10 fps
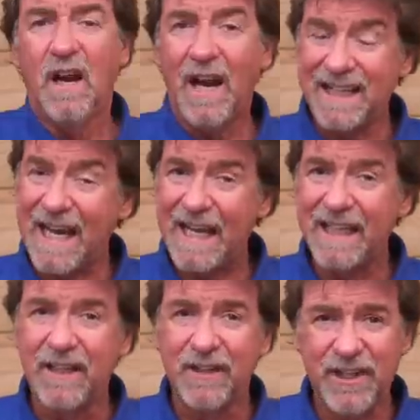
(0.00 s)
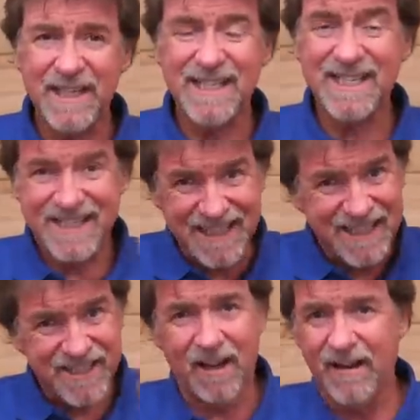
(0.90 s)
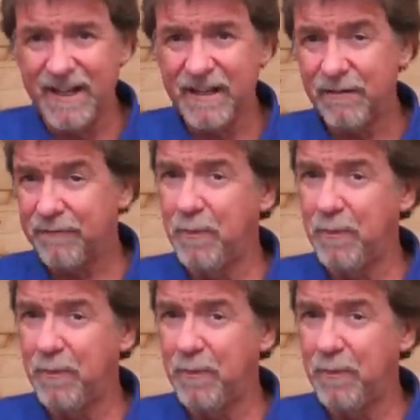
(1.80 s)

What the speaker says: Again, this is designed